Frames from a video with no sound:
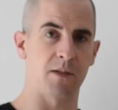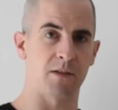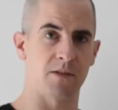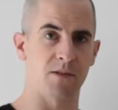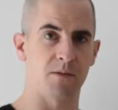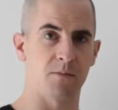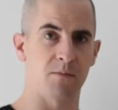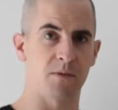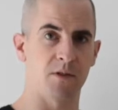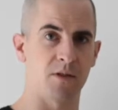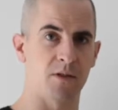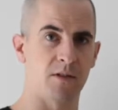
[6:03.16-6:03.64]
about
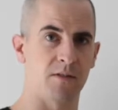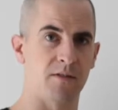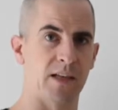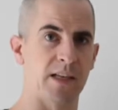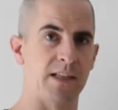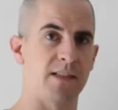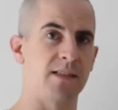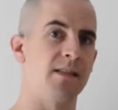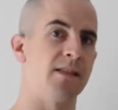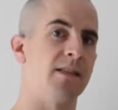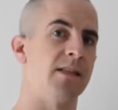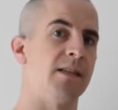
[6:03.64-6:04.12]
some sort of
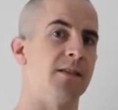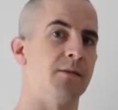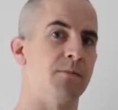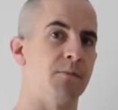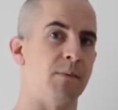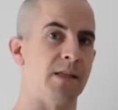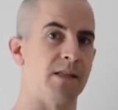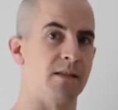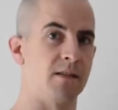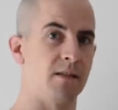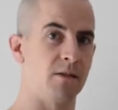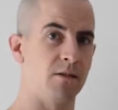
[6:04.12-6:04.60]

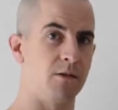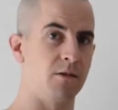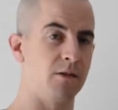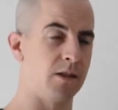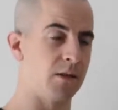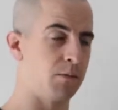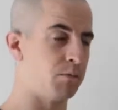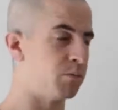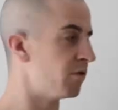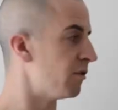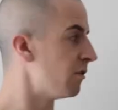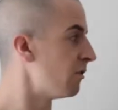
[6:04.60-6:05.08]
exercise-based
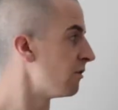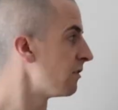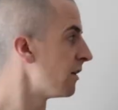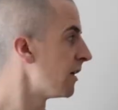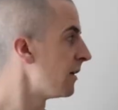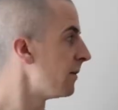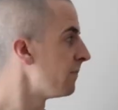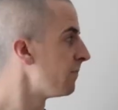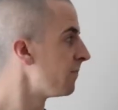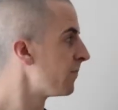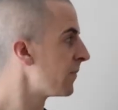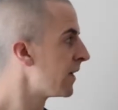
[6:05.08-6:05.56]
loading
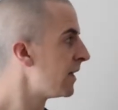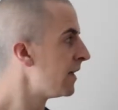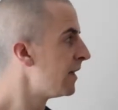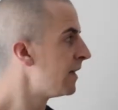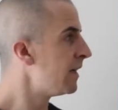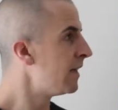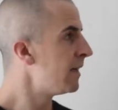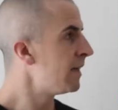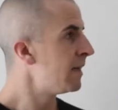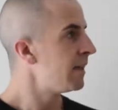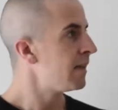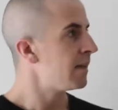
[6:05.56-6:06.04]
program.
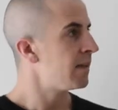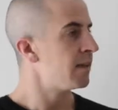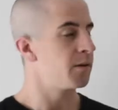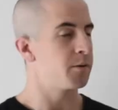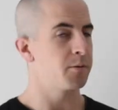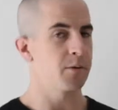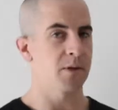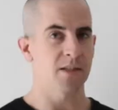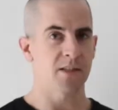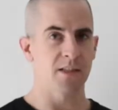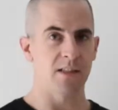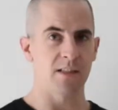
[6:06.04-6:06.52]
The
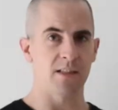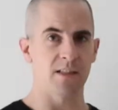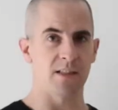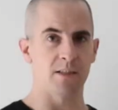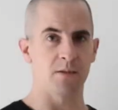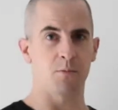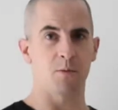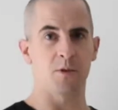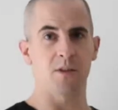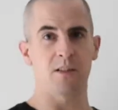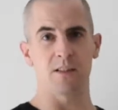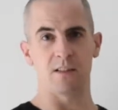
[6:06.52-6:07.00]
question
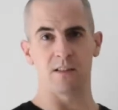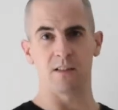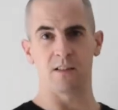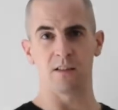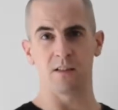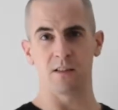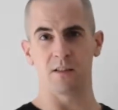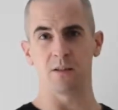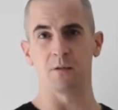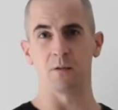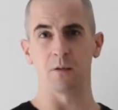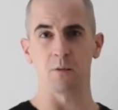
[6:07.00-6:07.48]
is, what do you
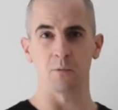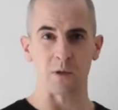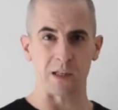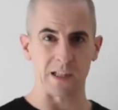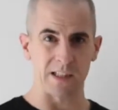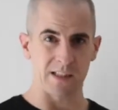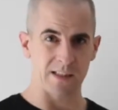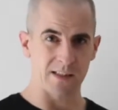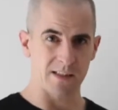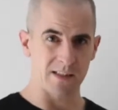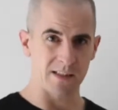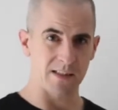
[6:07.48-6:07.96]
do and when
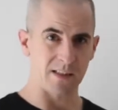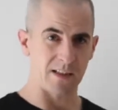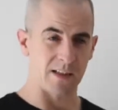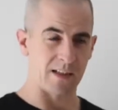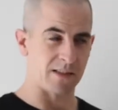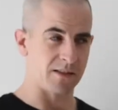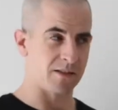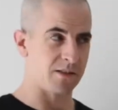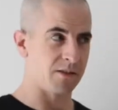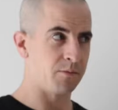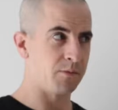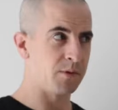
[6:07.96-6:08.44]
do you
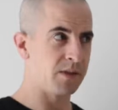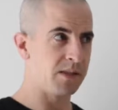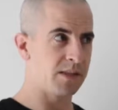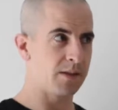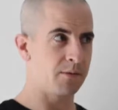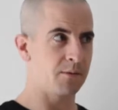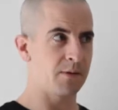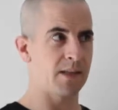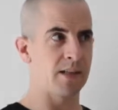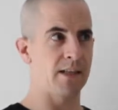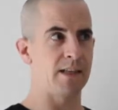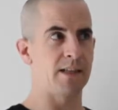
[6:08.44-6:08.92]
start? So if we
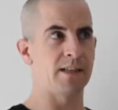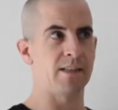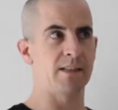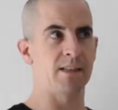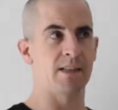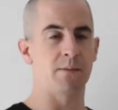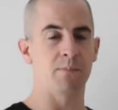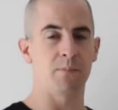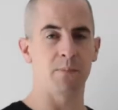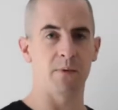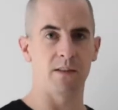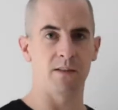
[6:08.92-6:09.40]
stick with that
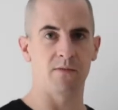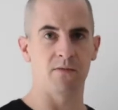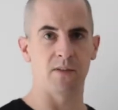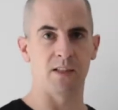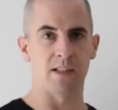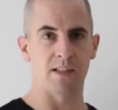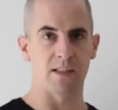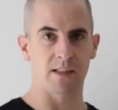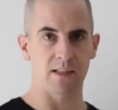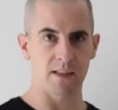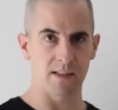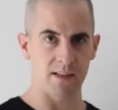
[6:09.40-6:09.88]
example of
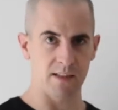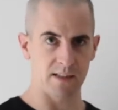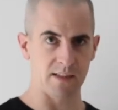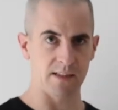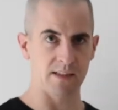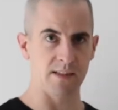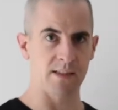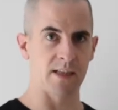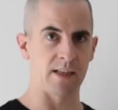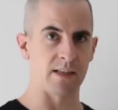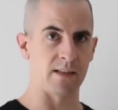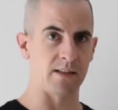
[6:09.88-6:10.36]
the
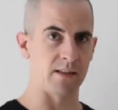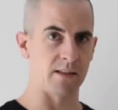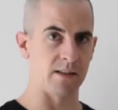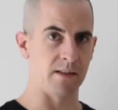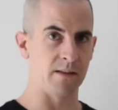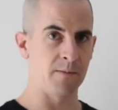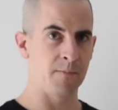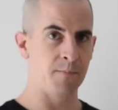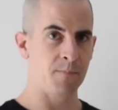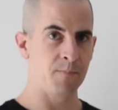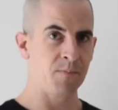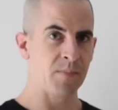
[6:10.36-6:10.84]
Achilles tendon,
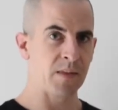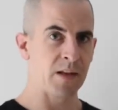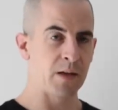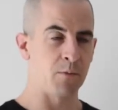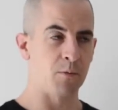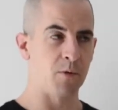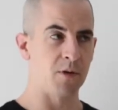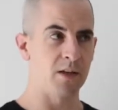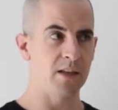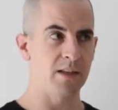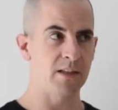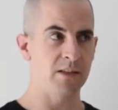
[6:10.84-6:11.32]

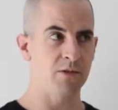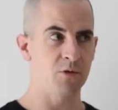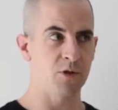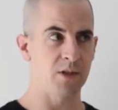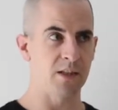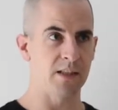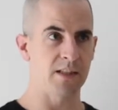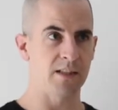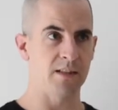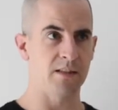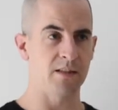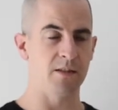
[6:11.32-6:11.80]
what I
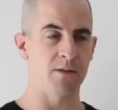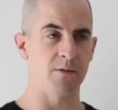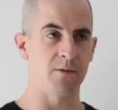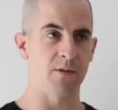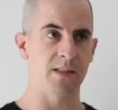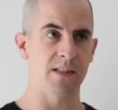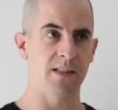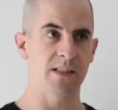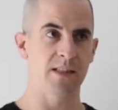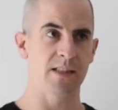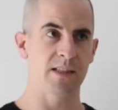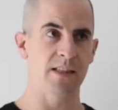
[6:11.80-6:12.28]
try and do
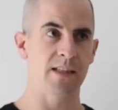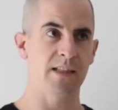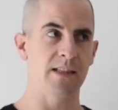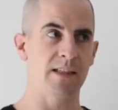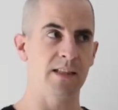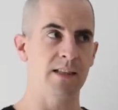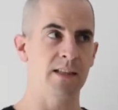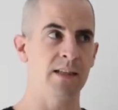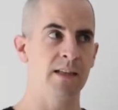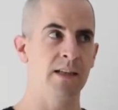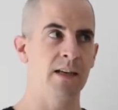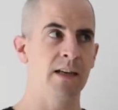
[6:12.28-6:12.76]
is
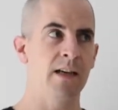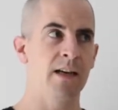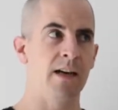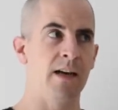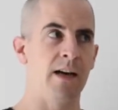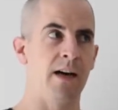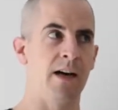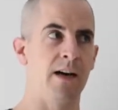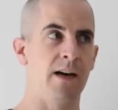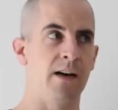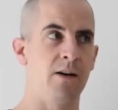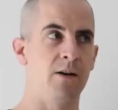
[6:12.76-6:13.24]
think
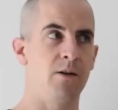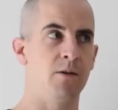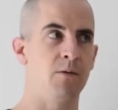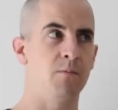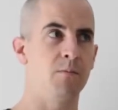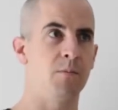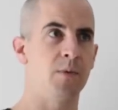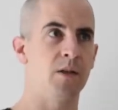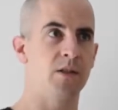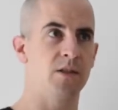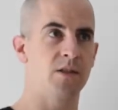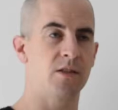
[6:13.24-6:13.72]

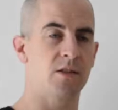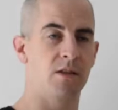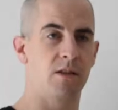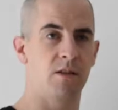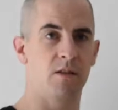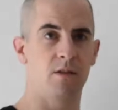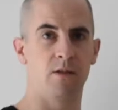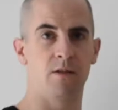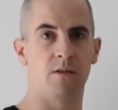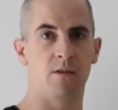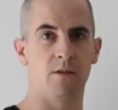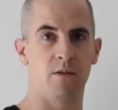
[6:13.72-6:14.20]
how much
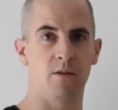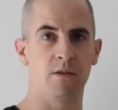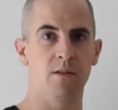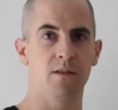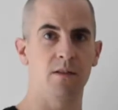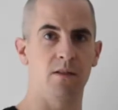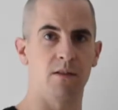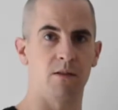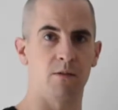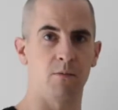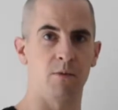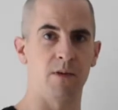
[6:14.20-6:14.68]
load
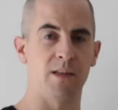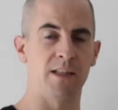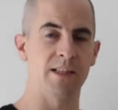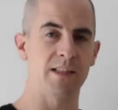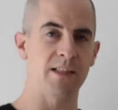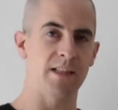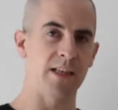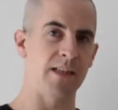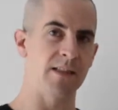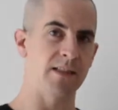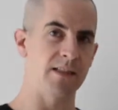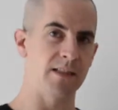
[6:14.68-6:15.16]
or what
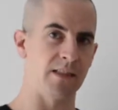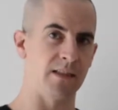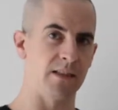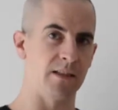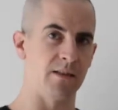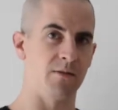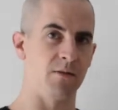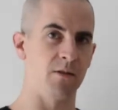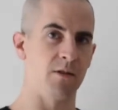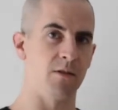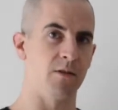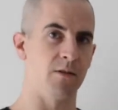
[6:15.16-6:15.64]
intensity
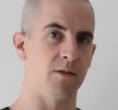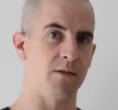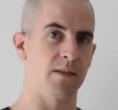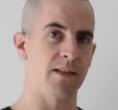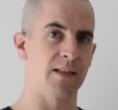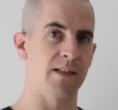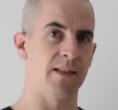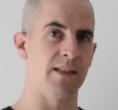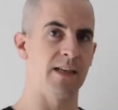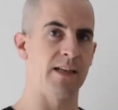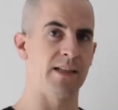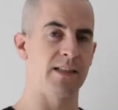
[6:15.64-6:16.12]
of load
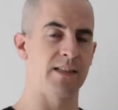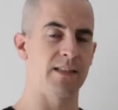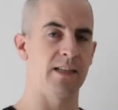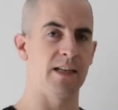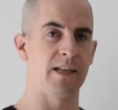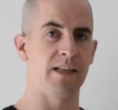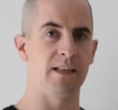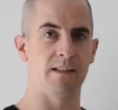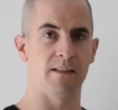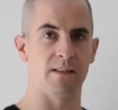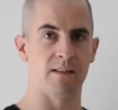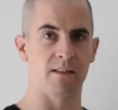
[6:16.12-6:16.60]
can that
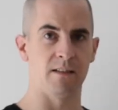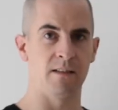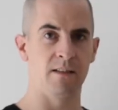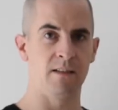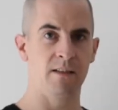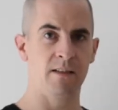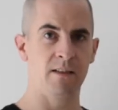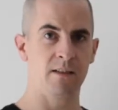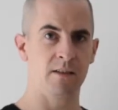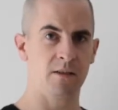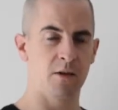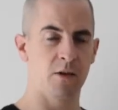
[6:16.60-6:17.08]
tendon
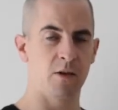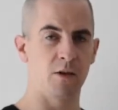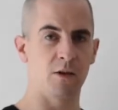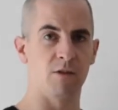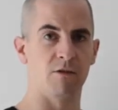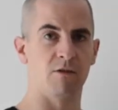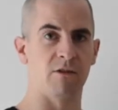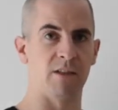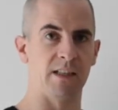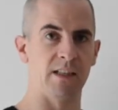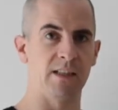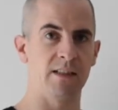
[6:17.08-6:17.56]

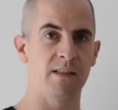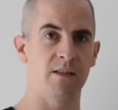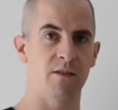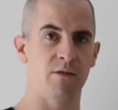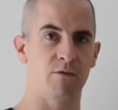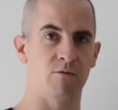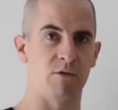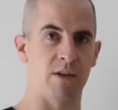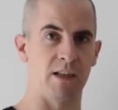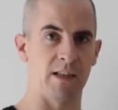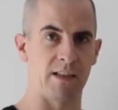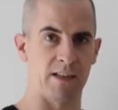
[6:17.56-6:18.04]
tolerate
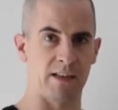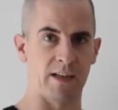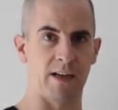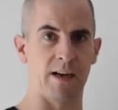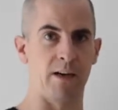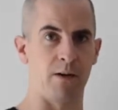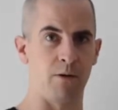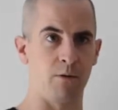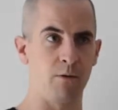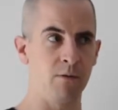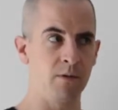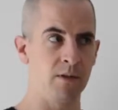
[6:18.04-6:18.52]
right
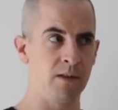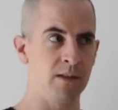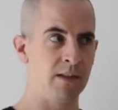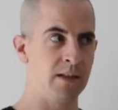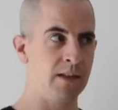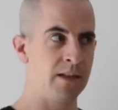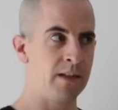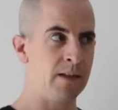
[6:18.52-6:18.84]
now,